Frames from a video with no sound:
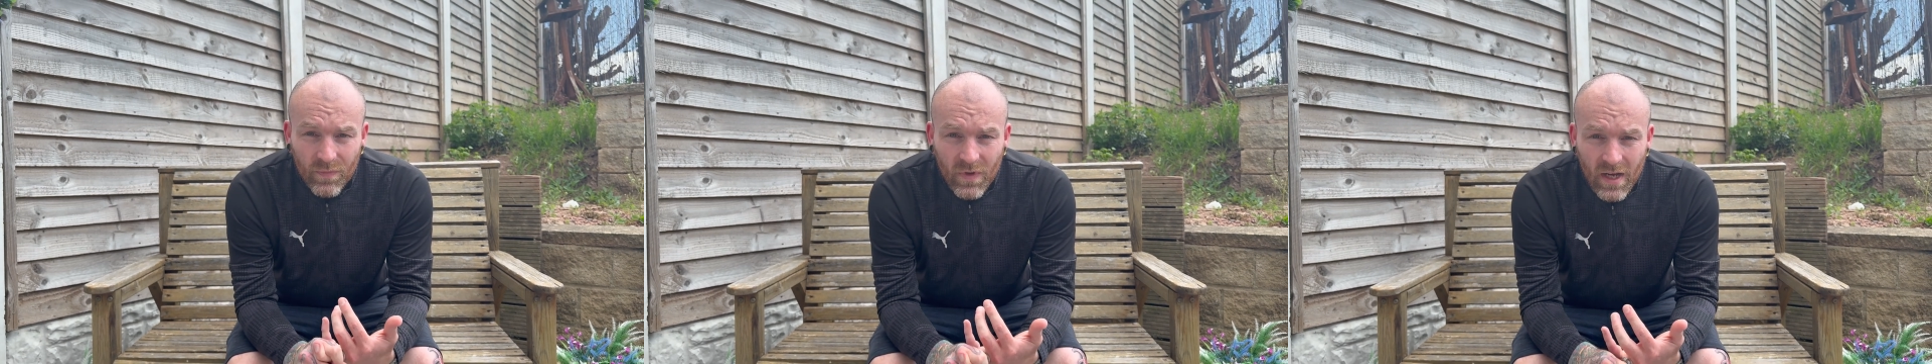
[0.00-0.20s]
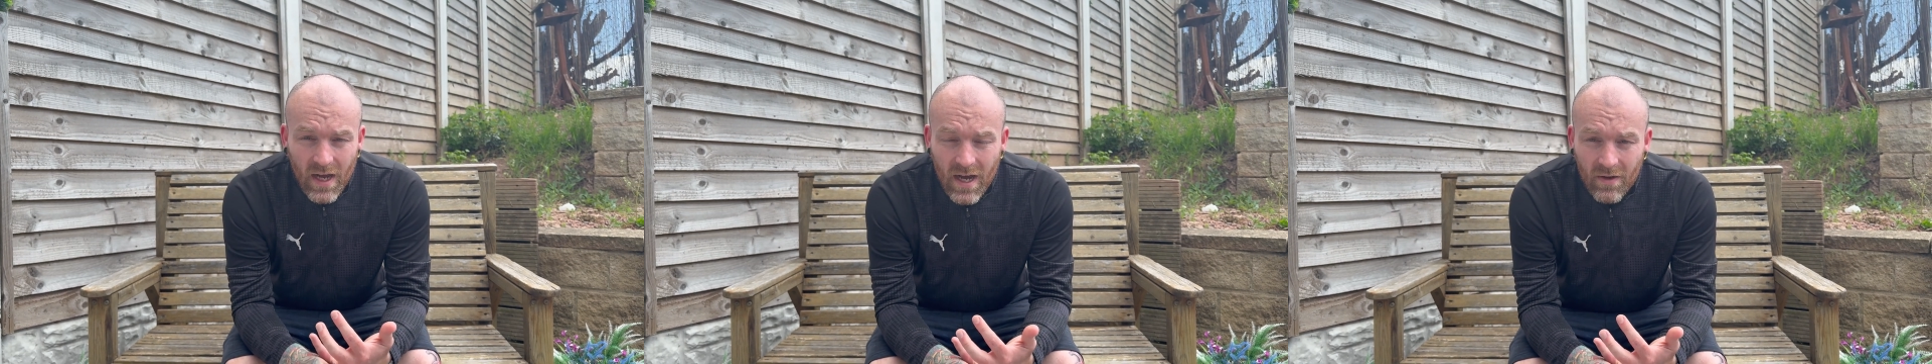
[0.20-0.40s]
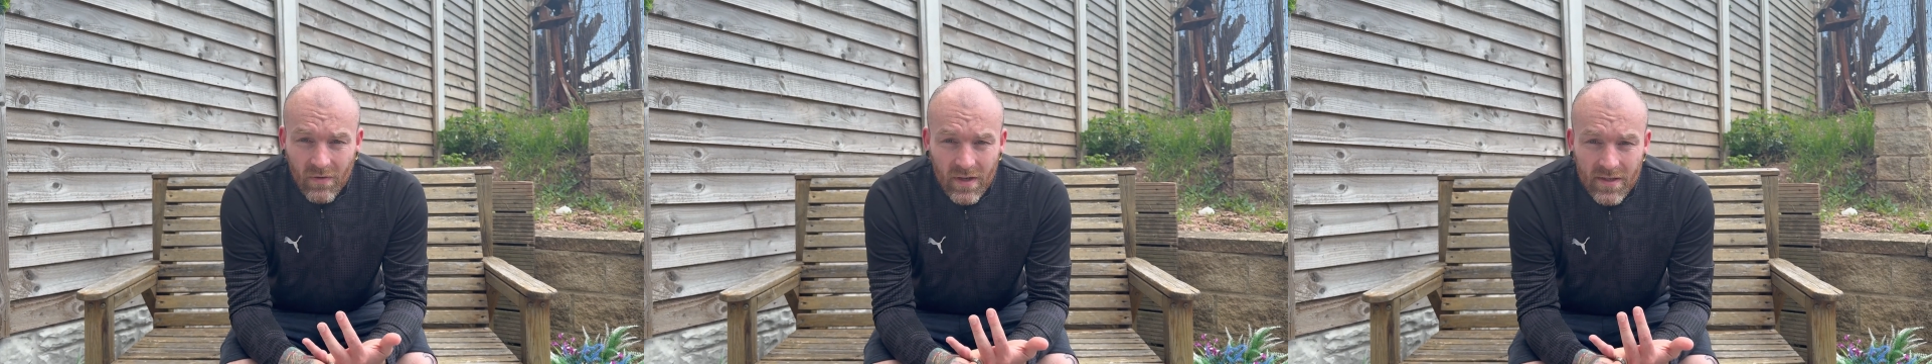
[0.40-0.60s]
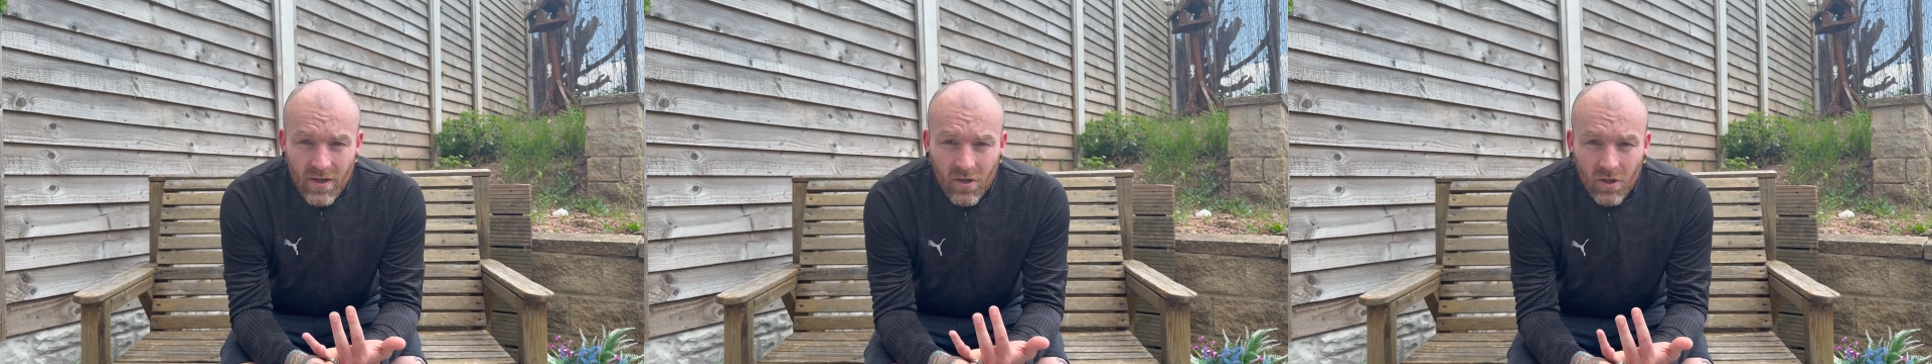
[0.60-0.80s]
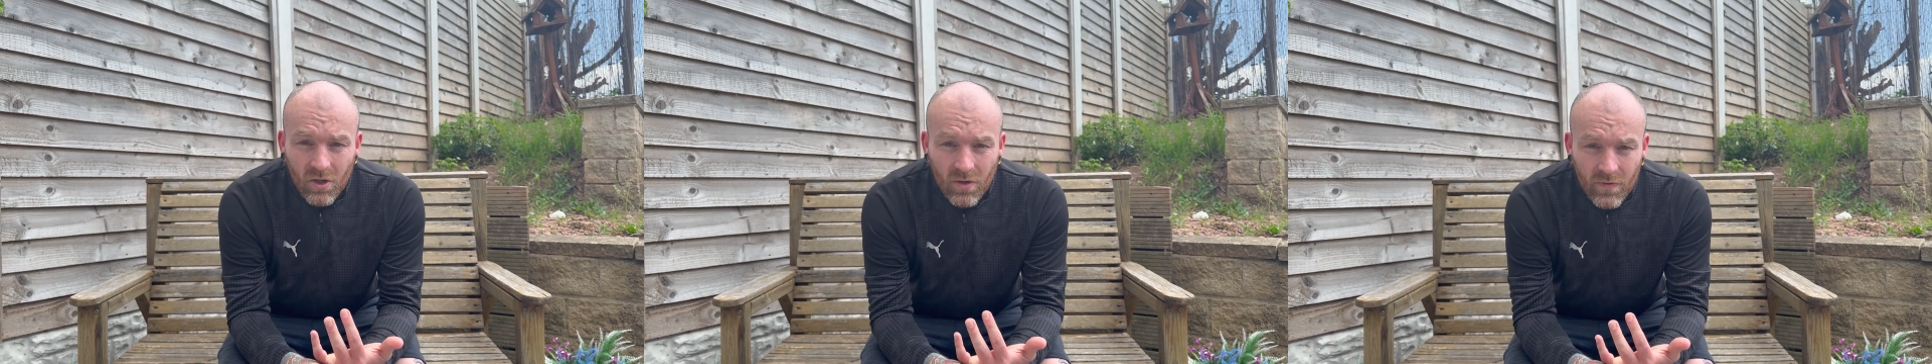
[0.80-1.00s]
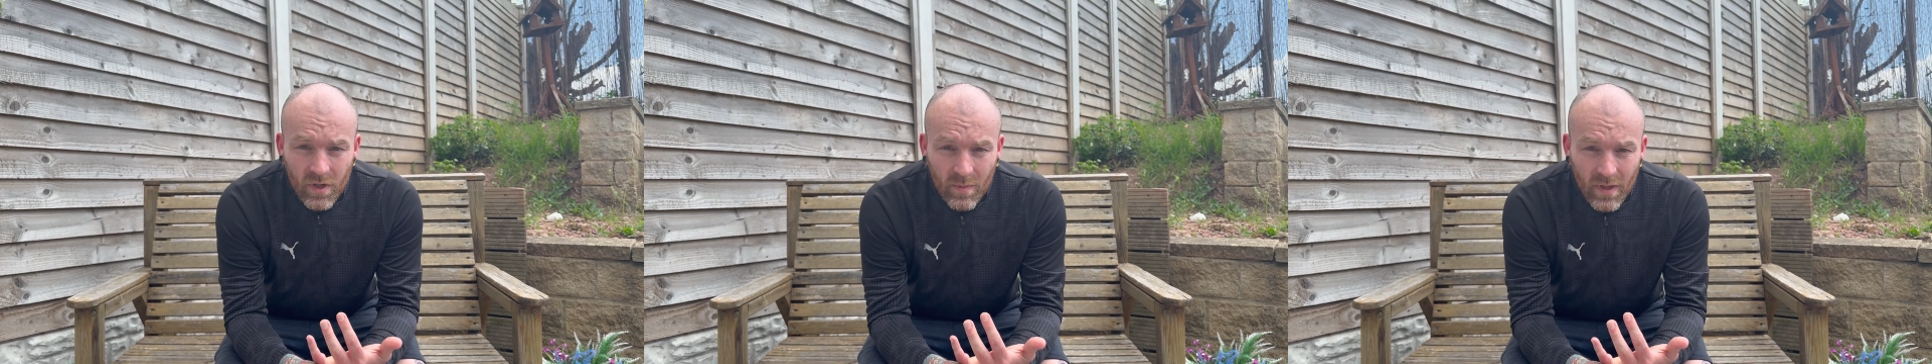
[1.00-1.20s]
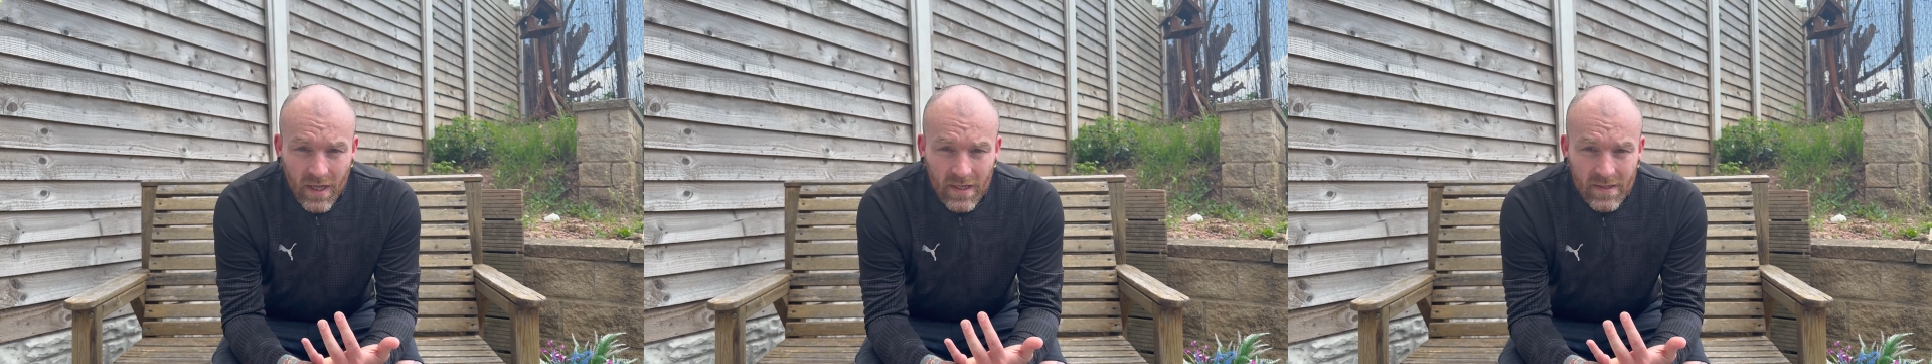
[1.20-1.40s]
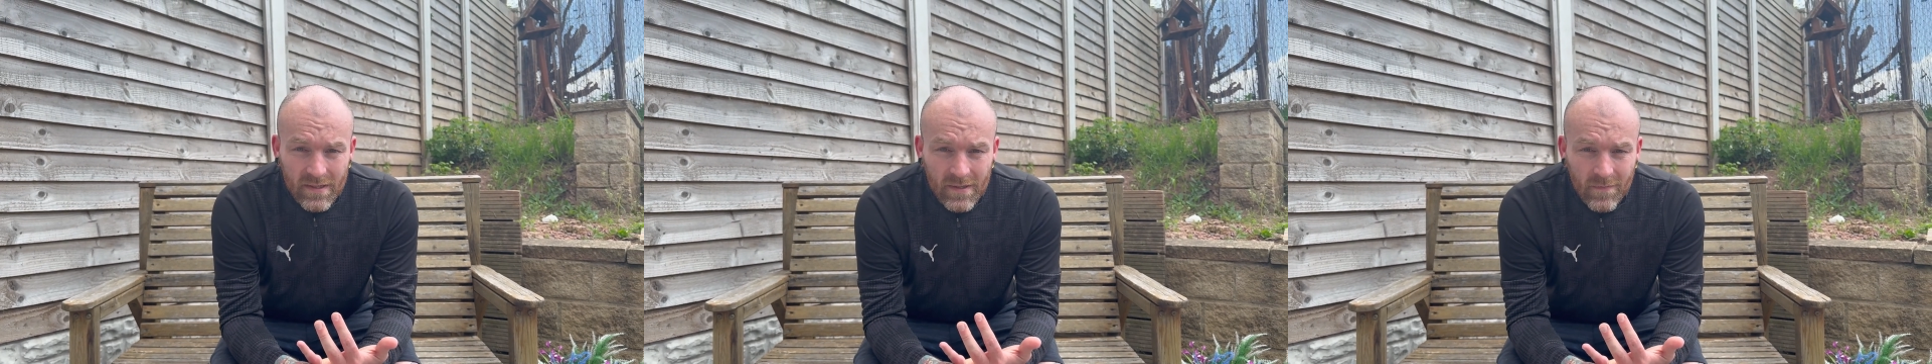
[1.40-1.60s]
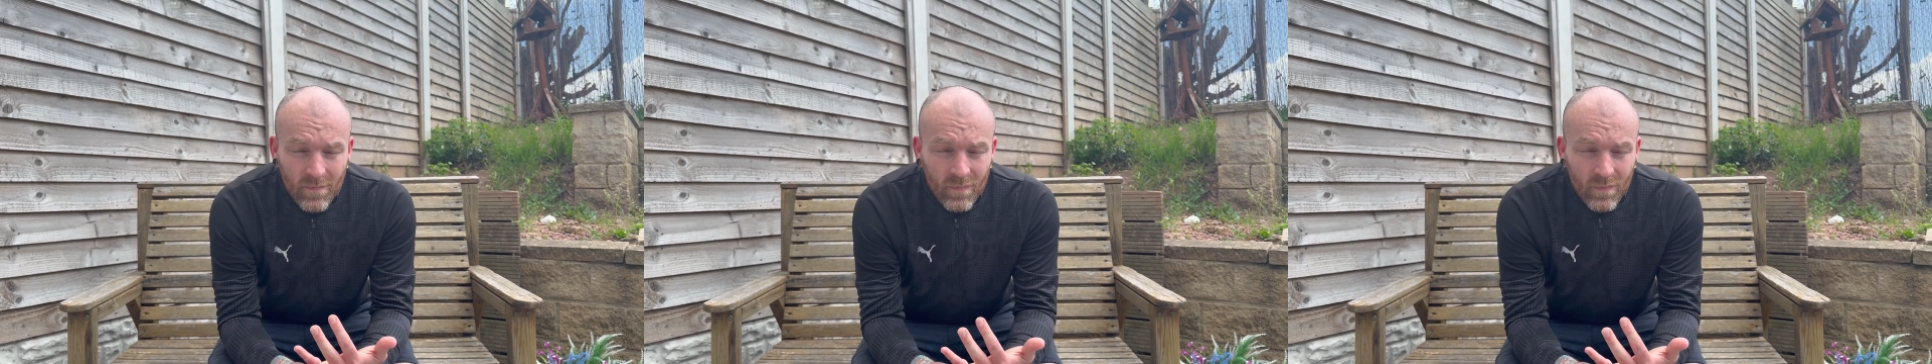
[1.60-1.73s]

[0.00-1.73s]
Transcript: your heart rate's all over the place,